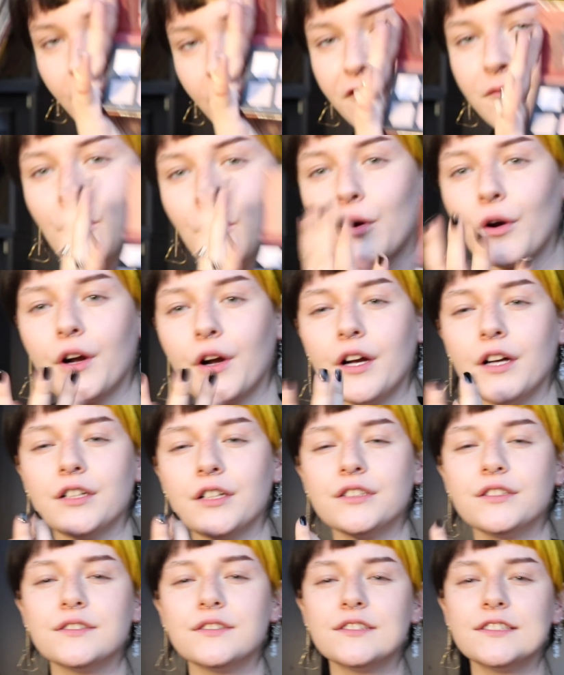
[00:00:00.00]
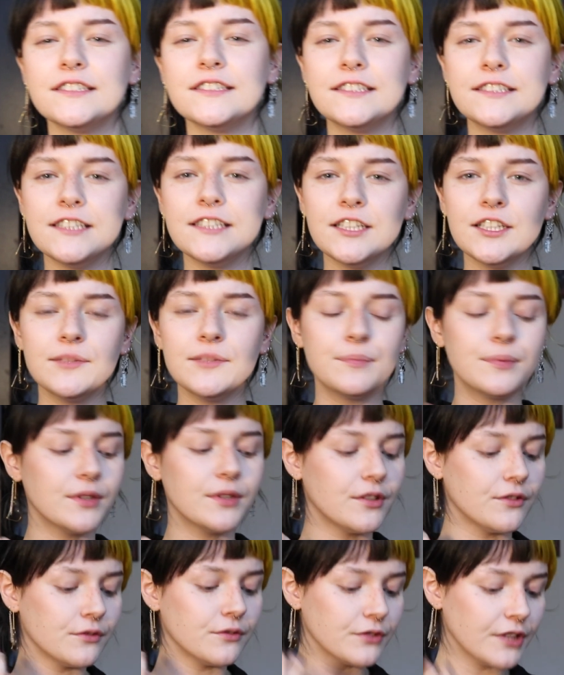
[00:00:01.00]
of more deep
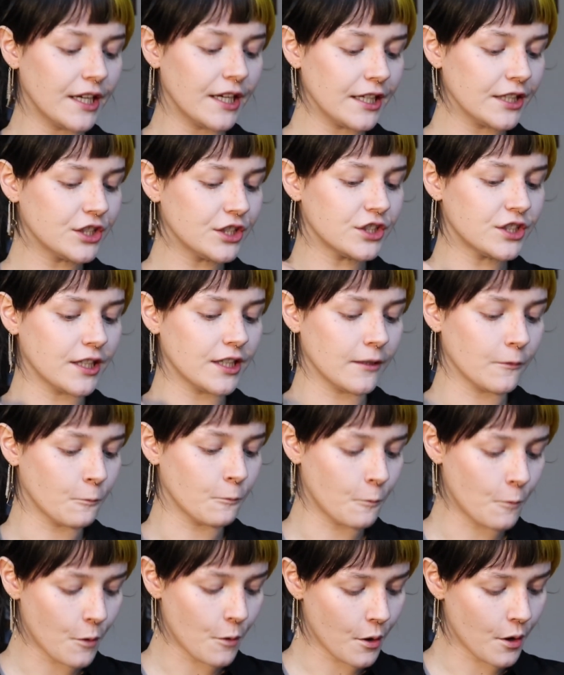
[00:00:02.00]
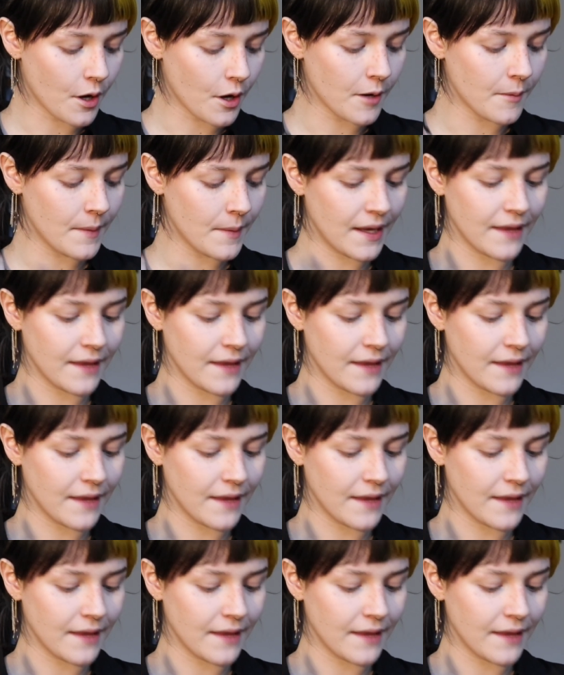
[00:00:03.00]
and rich and warm,